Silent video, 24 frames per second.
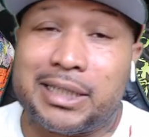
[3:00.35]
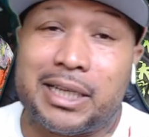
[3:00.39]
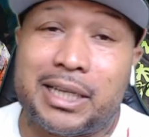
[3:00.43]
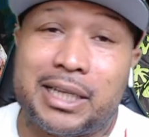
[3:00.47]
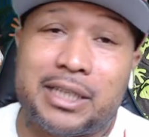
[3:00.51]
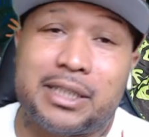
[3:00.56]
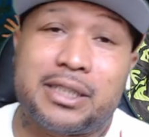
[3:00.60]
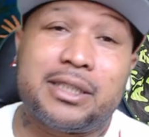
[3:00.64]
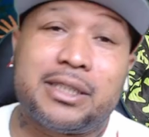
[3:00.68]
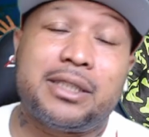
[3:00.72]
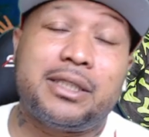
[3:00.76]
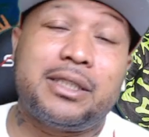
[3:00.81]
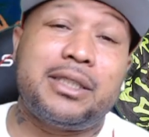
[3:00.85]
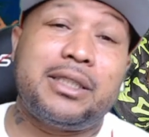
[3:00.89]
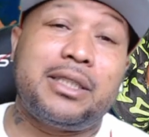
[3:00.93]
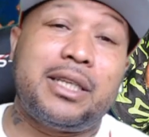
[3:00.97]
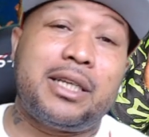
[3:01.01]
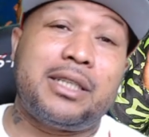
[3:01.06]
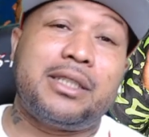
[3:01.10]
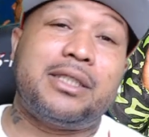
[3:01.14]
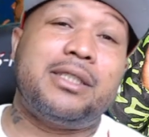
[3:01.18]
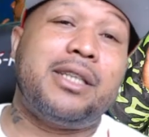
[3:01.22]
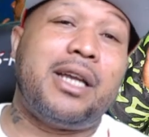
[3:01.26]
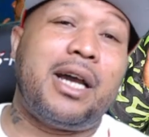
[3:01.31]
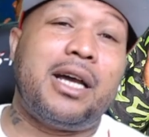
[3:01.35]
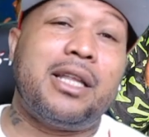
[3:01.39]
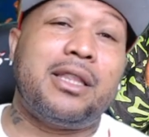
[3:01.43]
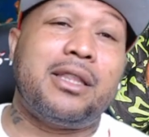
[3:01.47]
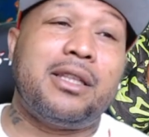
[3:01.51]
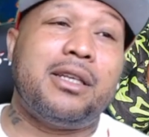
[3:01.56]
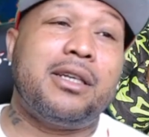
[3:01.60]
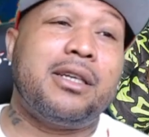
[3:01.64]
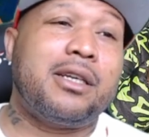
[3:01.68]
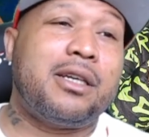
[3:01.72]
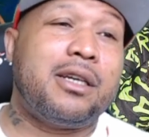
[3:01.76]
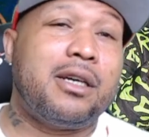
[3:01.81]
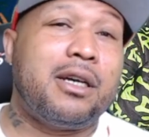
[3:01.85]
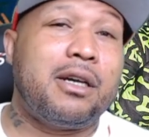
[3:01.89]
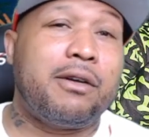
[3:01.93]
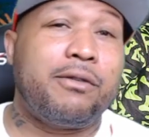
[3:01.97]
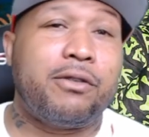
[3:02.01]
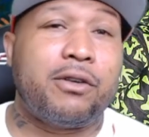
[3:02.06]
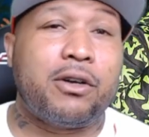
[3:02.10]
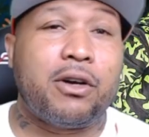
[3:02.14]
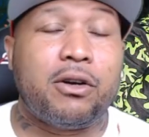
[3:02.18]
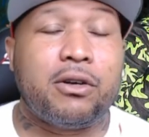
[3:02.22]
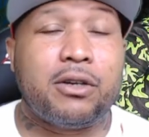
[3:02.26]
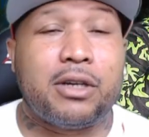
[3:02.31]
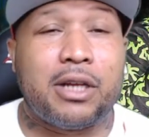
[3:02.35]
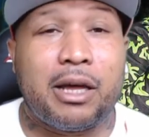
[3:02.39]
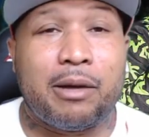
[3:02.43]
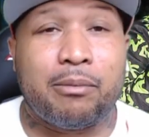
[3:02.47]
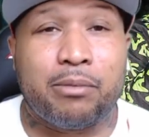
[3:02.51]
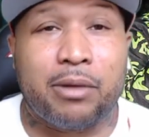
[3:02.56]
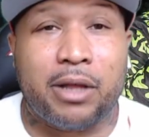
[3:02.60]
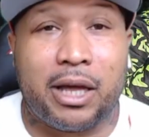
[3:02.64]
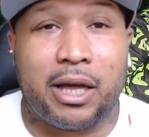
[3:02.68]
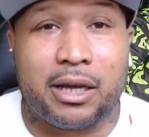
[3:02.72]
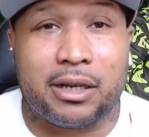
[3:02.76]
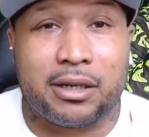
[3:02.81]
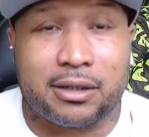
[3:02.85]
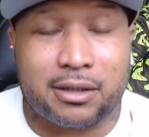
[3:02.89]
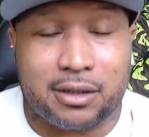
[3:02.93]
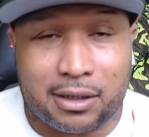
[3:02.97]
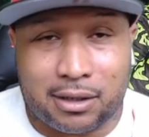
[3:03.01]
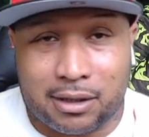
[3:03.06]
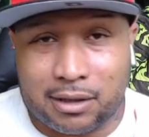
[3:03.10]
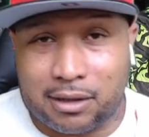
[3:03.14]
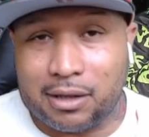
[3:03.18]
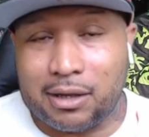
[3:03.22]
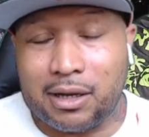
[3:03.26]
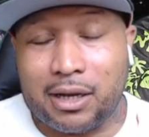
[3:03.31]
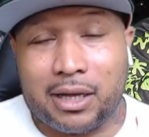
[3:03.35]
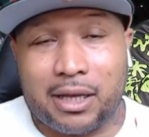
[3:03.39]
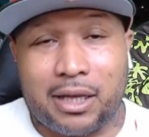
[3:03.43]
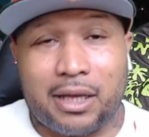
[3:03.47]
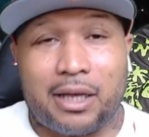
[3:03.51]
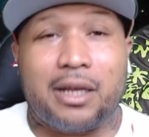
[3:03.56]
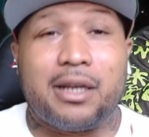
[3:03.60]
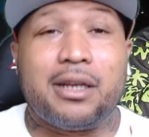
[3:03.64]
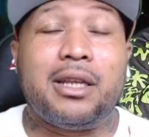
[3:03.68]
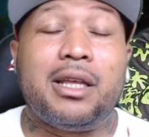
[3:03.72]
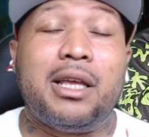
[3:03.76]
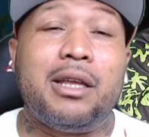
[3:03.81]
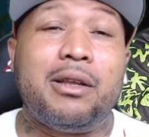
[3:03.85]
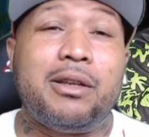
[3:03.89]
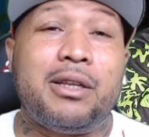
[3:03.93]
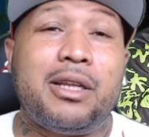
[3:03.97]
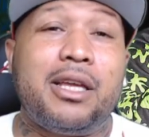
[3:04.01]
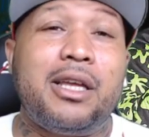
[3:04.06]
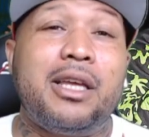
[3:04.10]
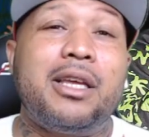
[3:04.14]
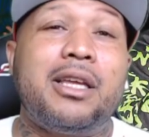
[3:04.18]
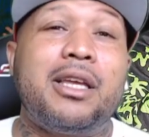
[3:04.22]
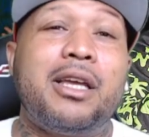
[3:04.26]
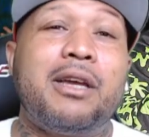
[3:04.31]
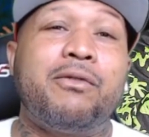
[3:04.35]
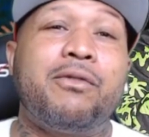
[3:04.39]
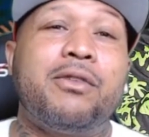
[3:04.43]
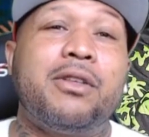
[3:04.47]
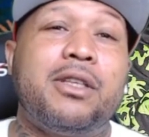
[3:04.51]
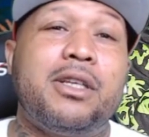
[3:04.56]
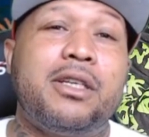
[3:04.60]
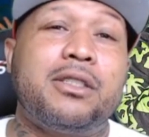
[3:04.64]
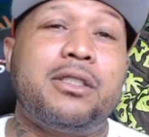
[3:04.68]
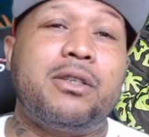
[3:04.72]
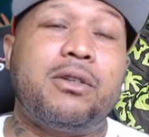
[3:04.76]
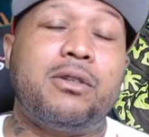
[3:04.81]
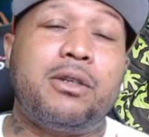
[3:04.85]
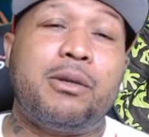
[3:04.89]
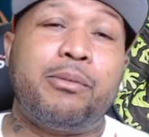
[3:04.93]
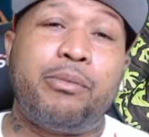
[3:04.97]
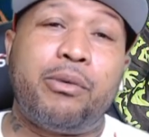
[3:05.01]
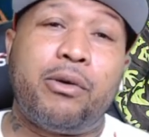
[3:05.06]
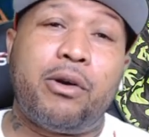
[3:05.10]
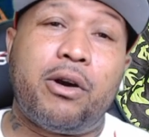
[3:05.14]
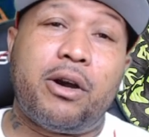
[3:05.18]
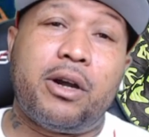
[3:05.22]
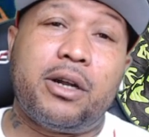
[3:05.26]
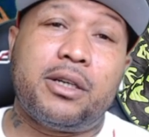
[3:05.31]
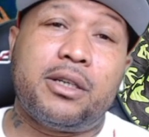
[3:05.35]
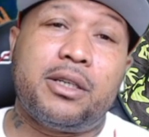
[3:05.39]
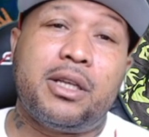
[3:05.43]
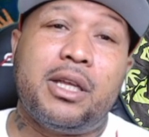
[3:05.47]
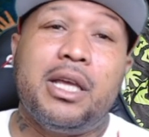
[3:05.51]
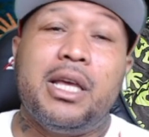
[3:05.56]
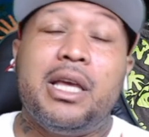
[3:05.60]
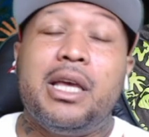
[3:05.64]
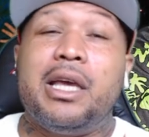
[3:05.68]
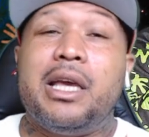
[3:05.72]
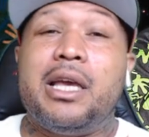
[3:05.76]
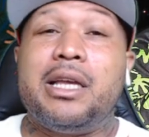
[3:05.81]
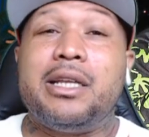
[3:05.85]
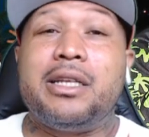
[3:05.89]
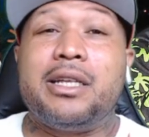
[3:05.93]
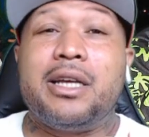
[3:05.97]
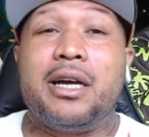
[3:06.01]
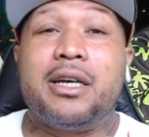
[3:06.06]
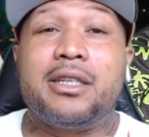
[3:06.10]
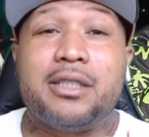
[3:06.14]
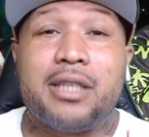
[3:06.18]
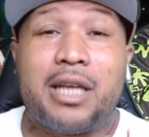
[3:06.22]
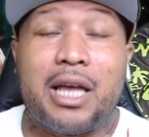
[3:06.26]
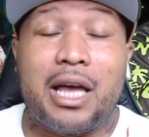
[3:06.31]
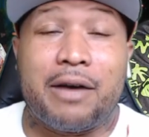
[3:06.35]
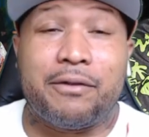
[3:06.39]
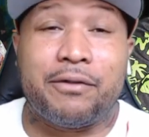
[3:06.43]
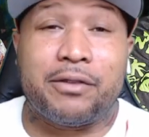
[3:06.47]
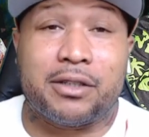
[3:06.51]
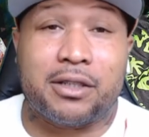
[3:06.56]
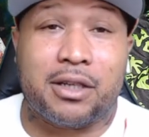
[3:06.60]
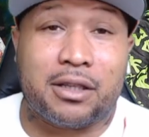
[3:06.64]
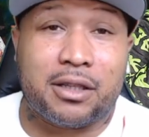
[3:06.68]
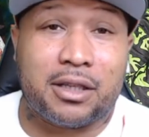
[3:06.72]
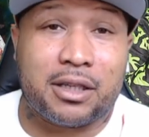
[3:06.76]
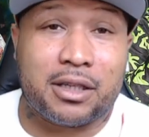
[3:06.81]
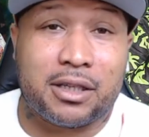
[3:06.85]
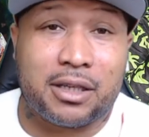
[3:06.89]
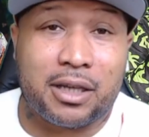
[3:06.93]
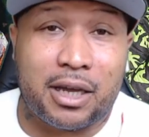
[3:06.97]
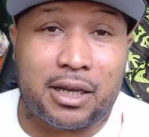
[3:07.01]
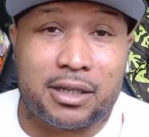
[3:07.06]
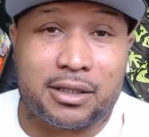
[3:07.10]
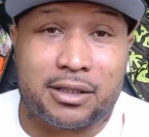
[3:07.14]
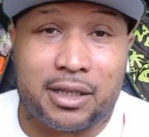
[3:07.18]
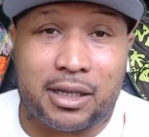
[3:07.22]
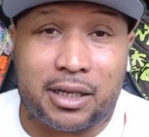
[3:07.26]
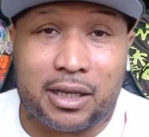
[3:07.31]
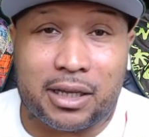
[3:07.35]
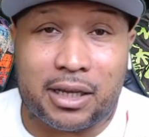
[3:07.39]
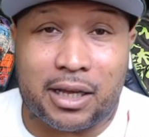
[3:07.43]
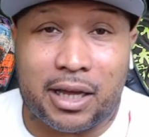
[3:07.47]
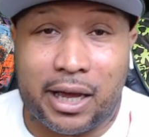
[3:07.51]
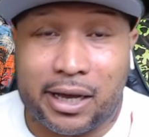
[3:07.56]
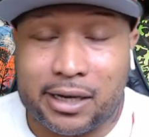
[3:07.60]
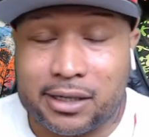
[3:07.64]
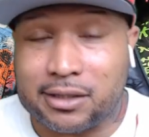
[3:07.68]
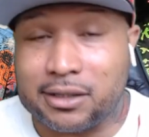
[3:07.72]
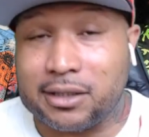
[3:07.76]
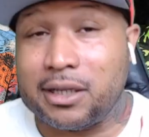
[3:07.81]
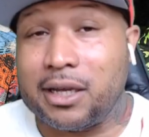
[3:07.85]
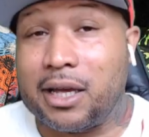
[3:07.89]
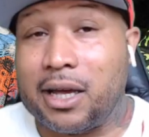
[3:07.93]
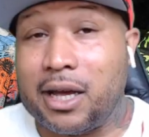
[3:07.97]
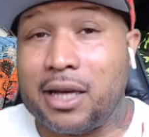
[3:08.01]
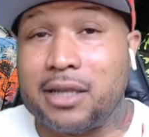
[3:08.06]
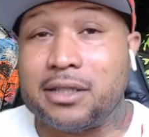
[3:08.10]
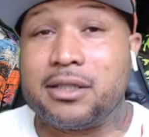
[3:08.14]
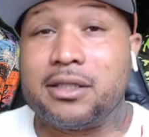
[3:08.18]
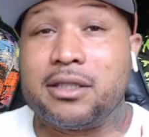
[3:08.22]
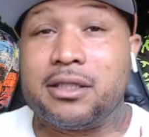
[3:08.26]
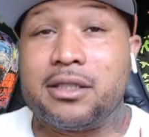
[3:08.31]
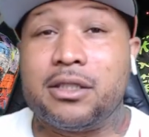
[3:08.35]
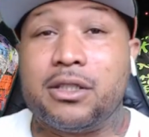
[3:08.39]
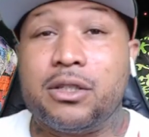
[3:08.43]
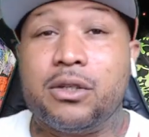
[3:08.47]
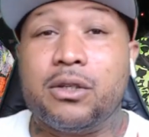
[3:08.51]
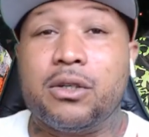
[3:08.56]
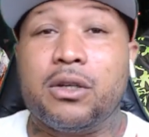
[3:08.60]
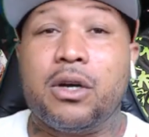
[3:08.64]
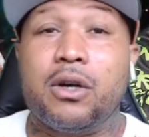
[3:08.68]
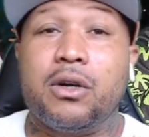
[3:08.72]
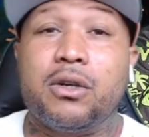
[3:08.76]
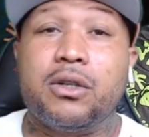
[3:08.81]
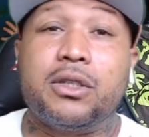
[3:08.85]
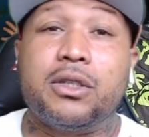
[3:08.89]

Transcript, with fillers: this does not look good for Kodak Black again, he did get released on a pardon. He does have another case that he actually has to still go